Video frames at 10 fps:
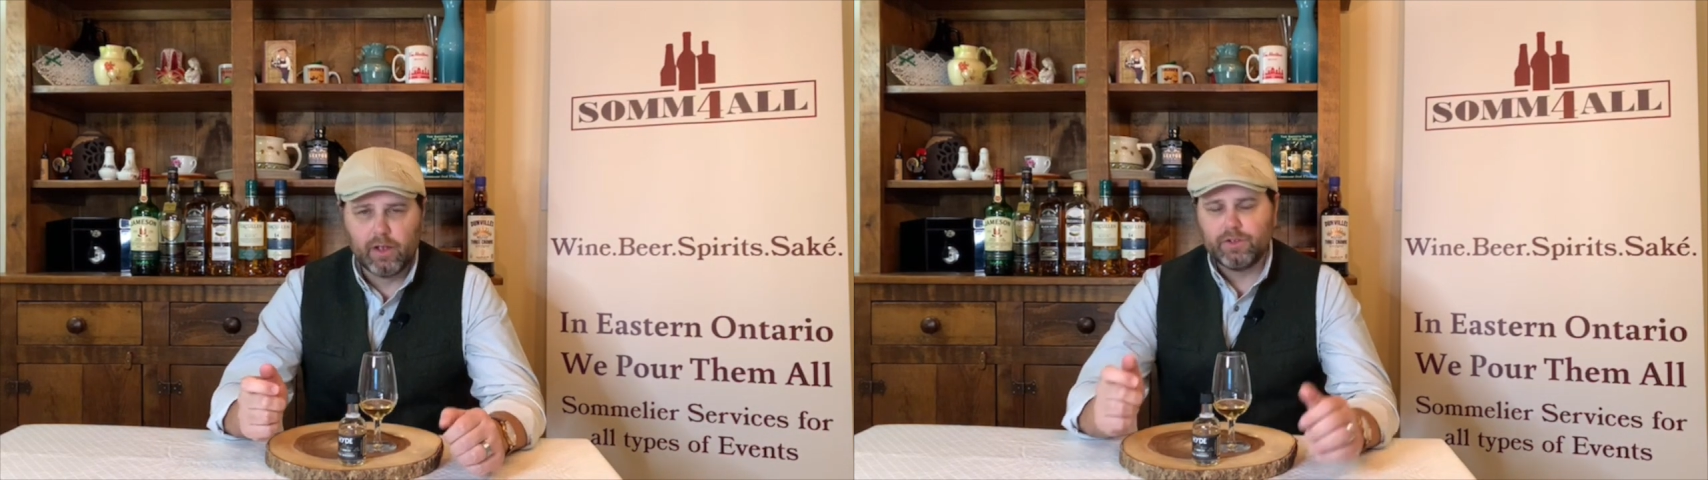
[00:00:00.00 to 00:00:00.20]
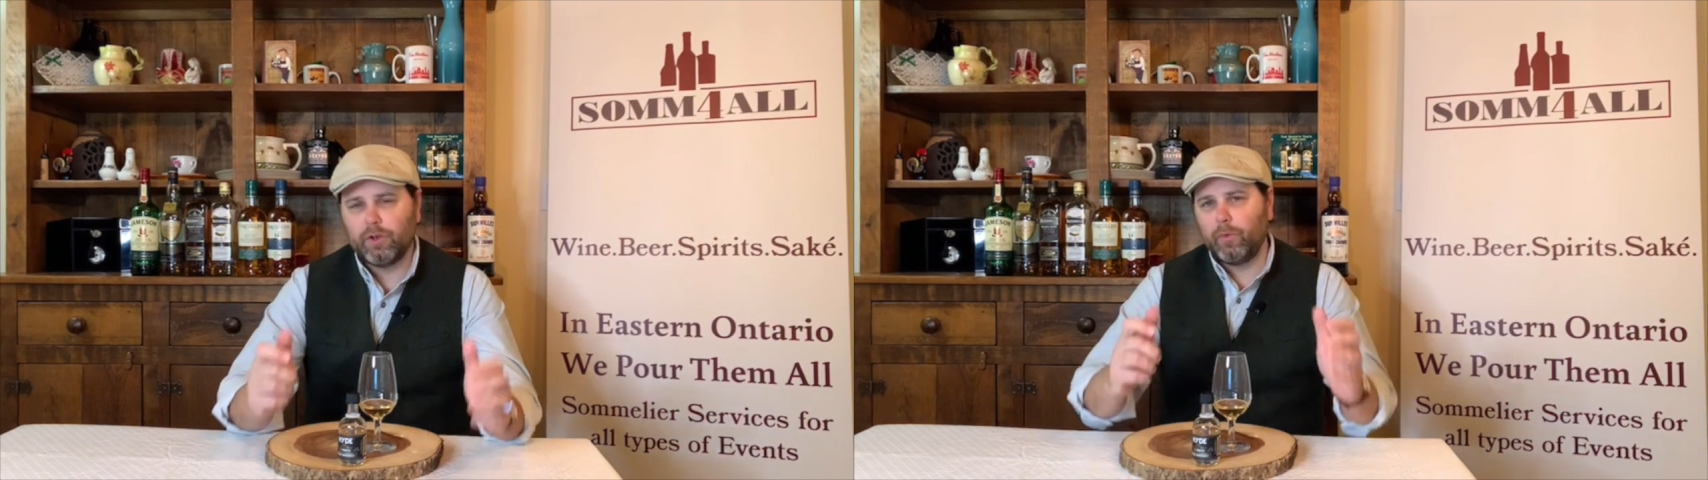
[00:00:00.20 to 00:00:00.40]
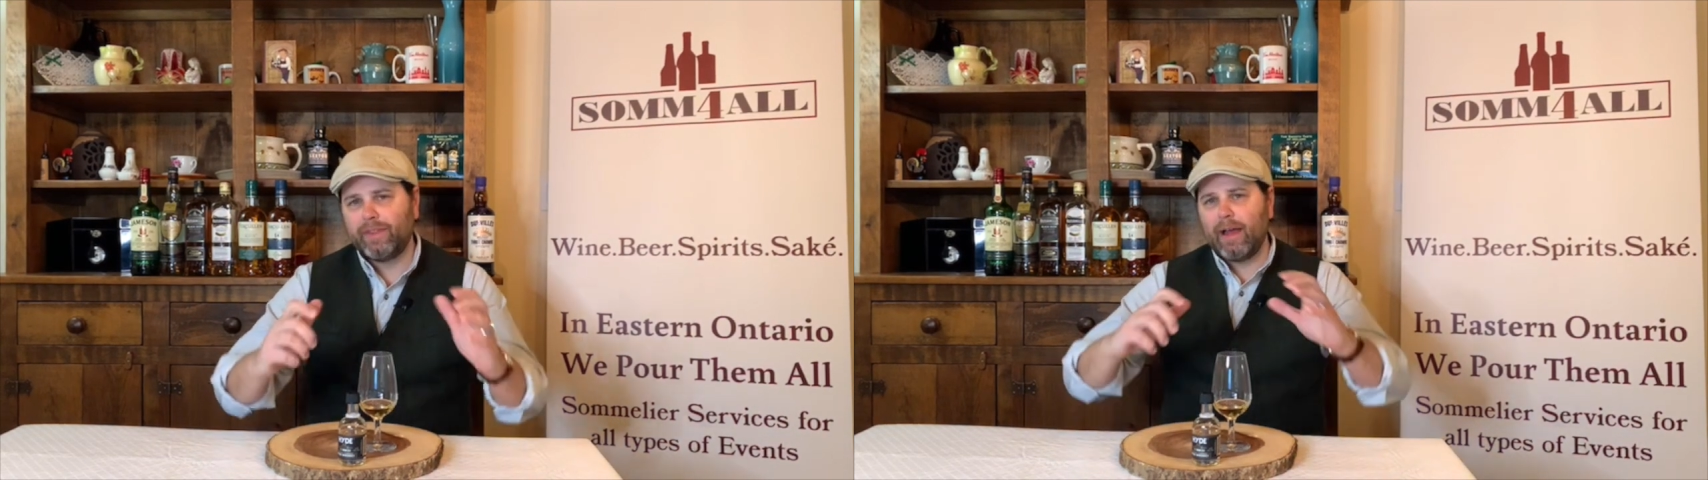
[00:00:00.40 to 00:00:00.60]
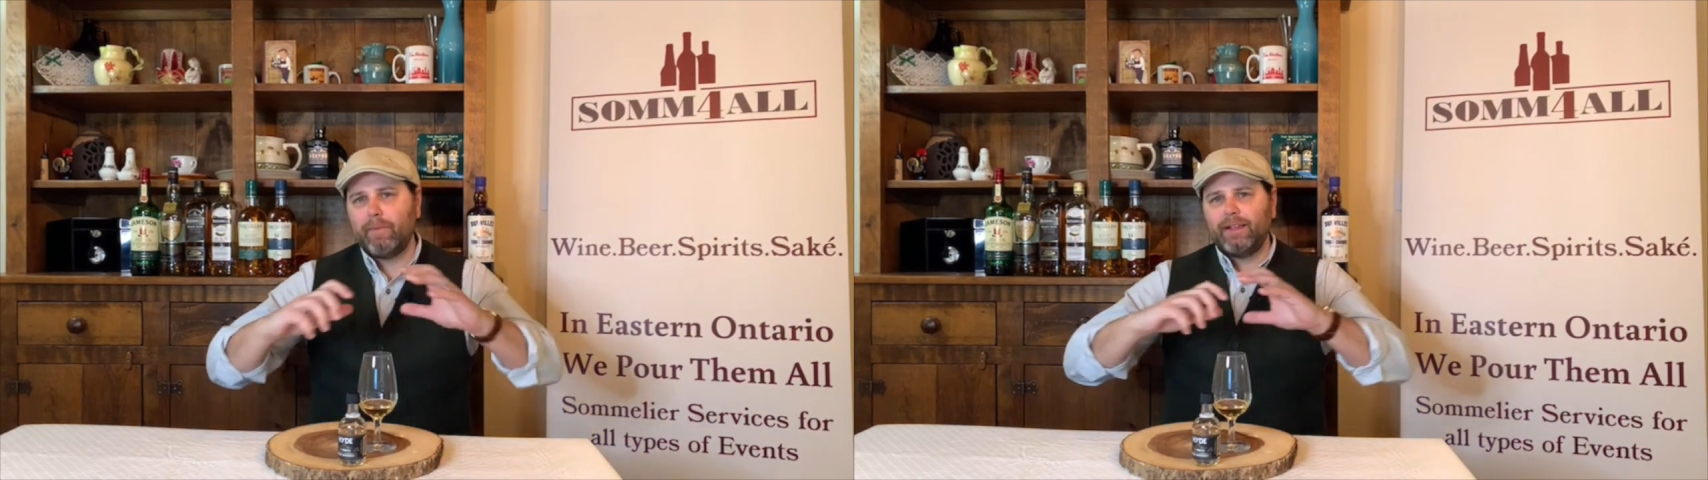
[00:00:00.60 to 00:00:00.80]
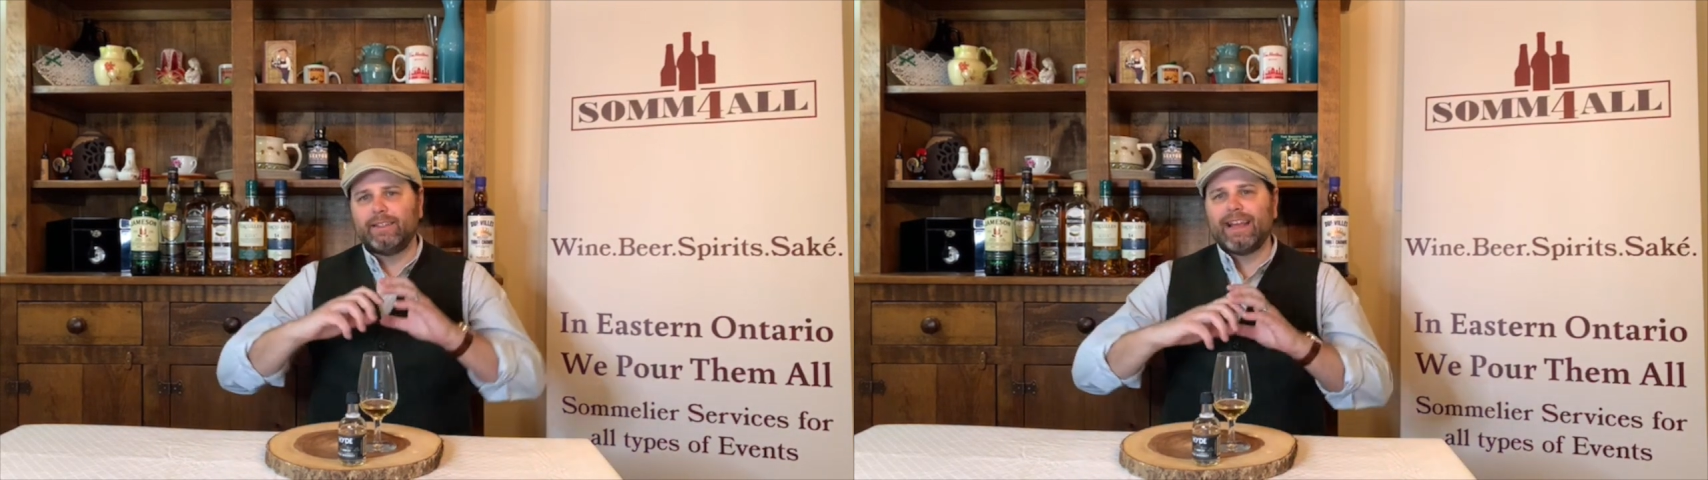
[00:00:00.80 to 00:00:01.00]
So what that
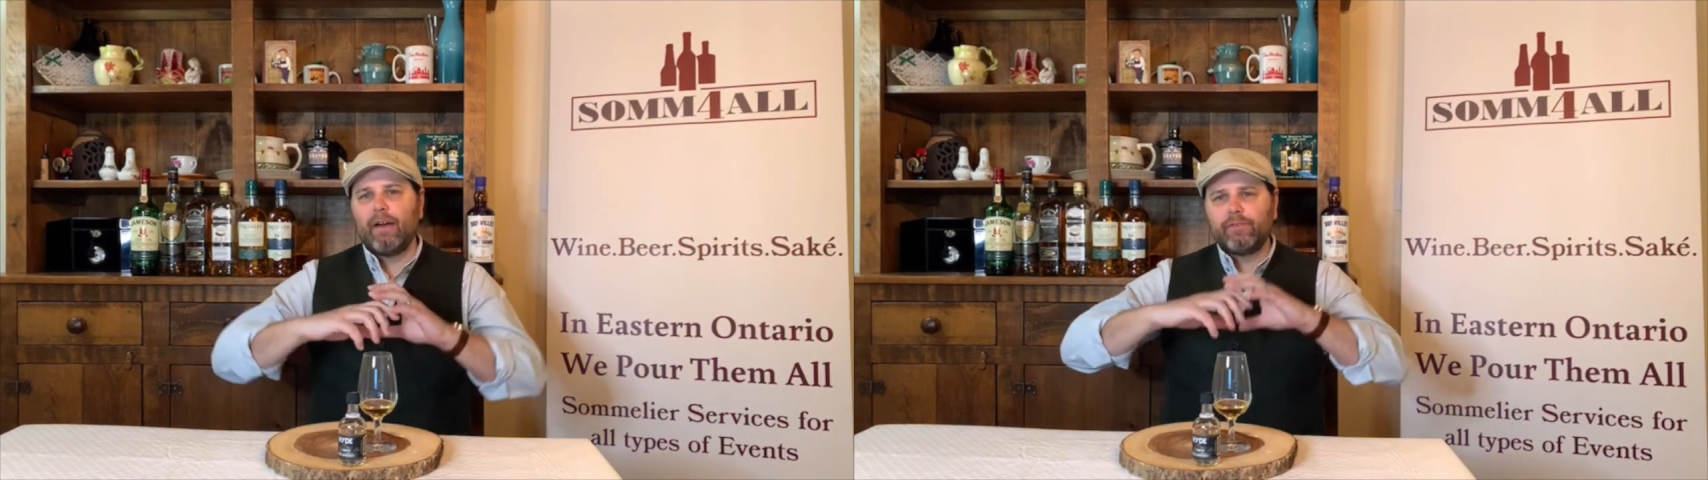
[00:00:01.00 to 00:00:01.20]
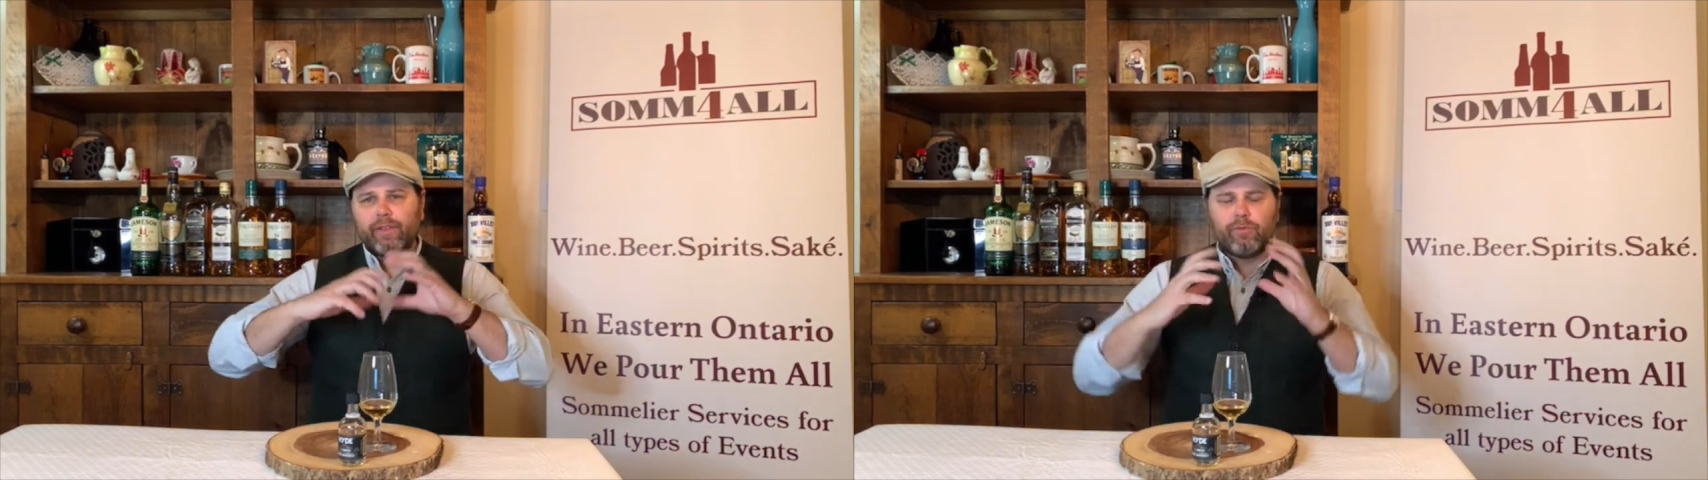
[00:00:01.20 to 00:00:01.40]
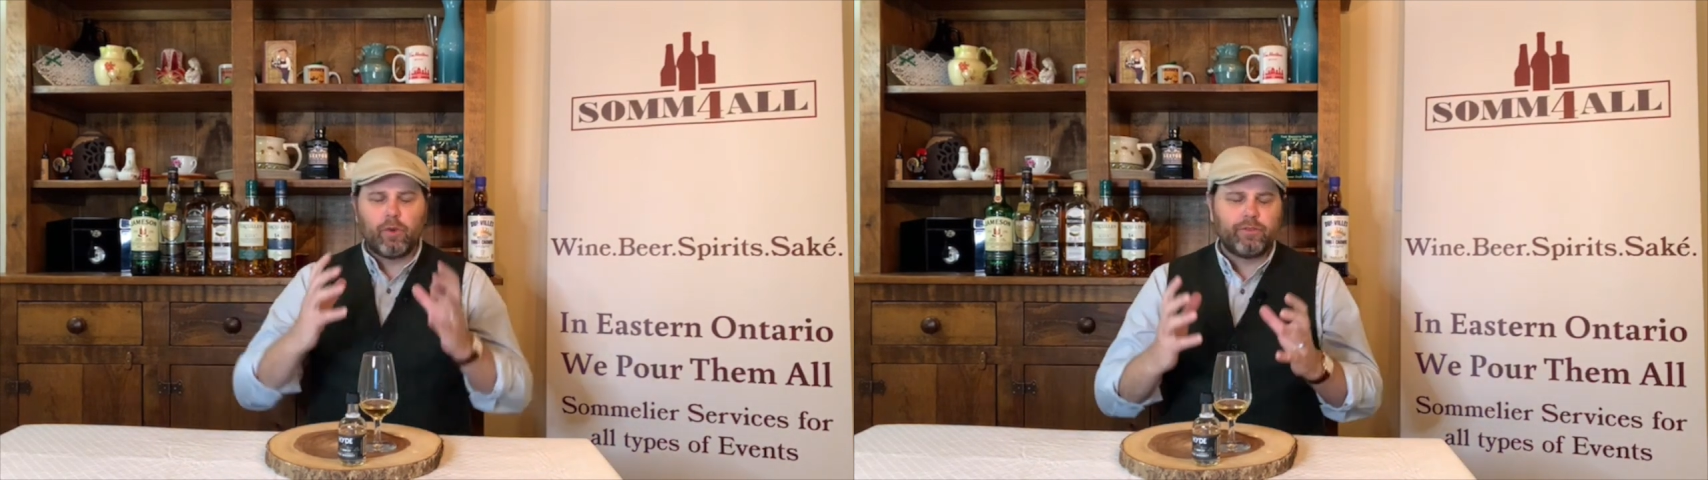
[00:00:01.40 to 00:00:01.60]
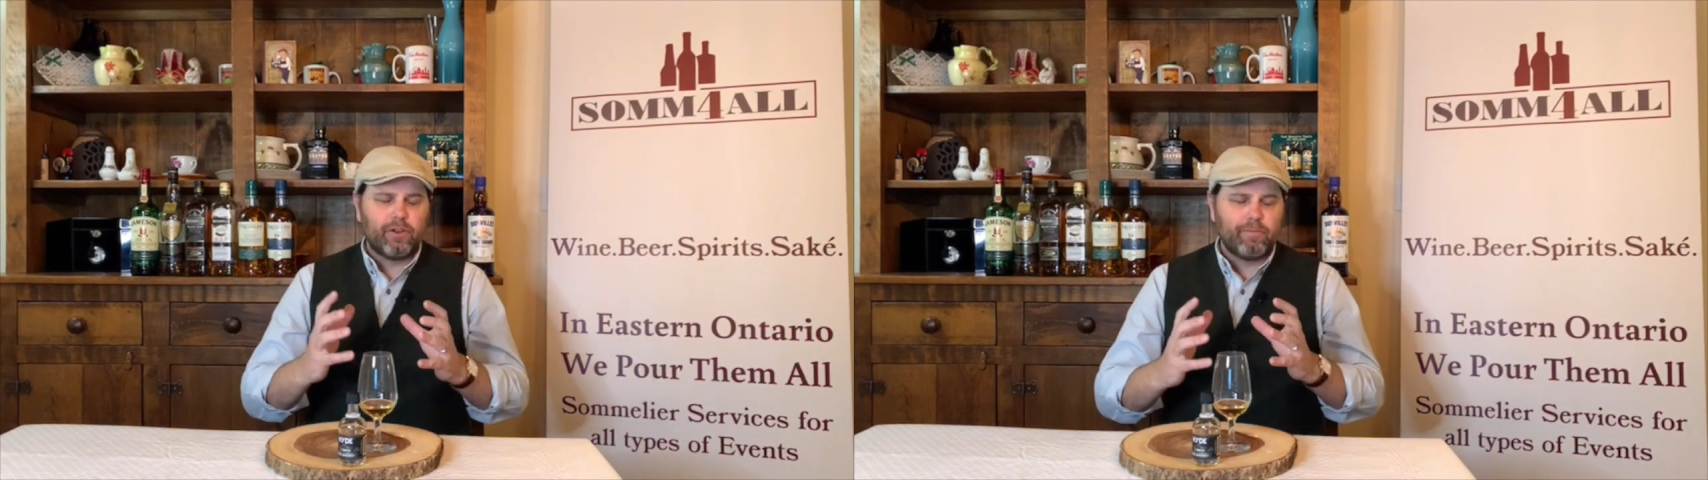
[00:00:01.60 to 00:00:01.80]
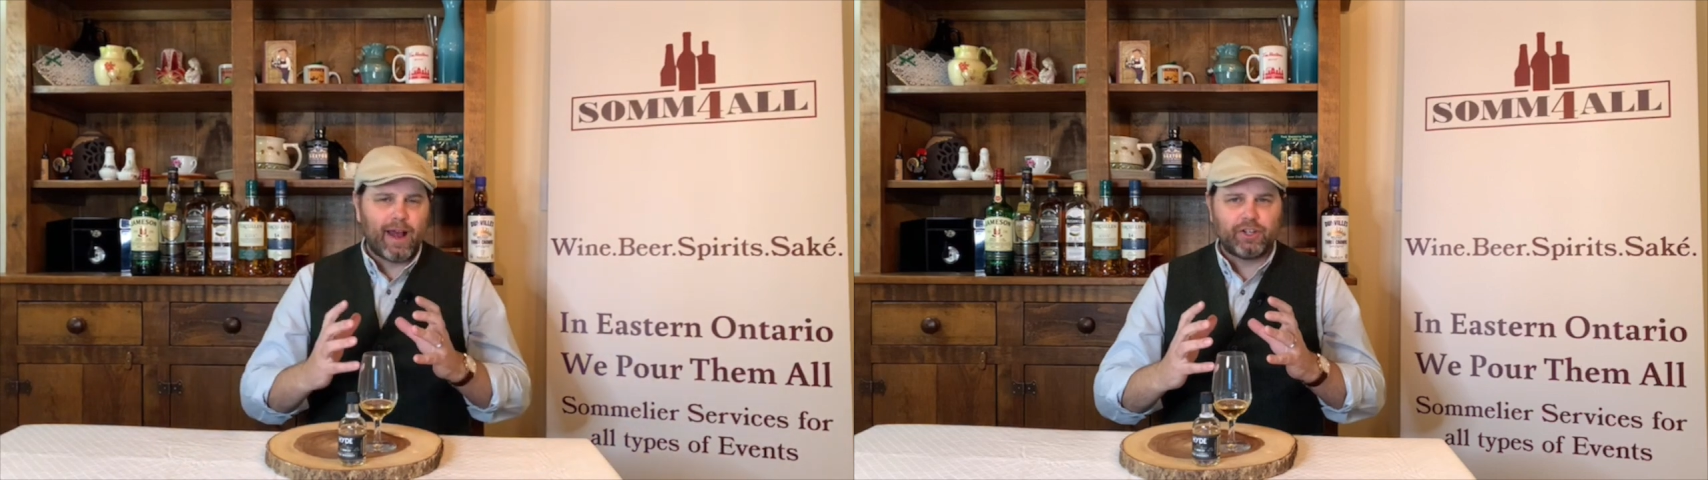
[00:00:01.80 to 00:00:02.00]
means is after they've worked
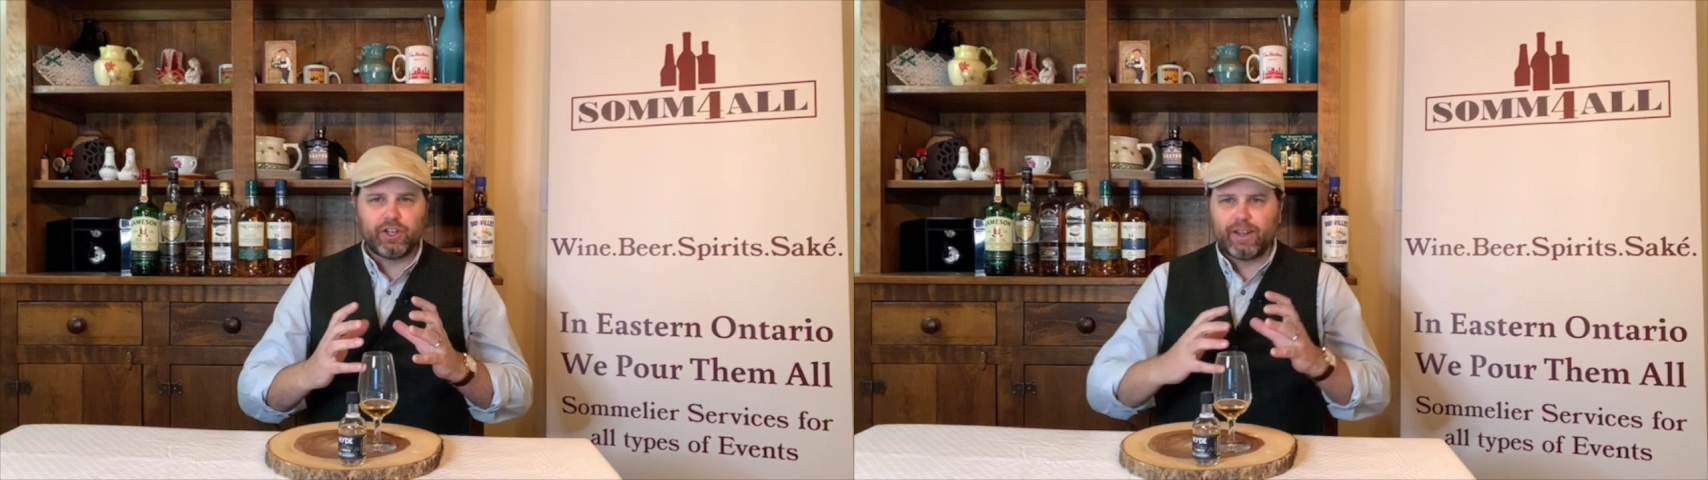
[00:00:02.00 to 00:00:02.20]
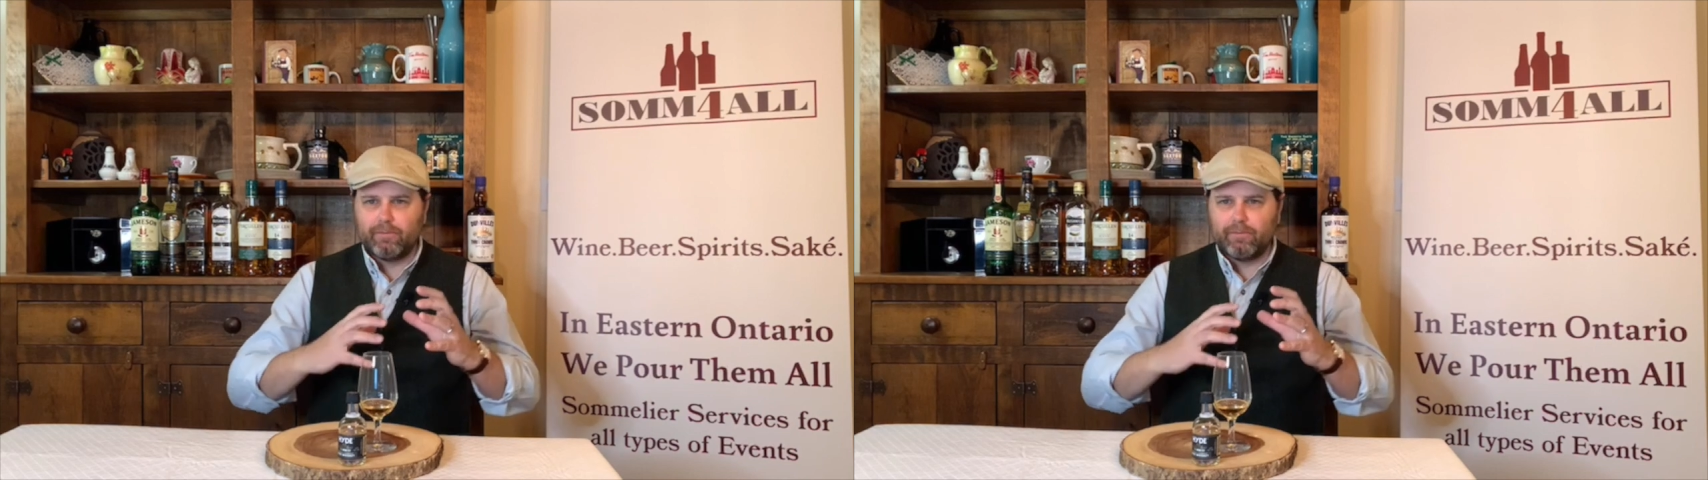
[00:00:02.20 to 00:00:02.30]
their magic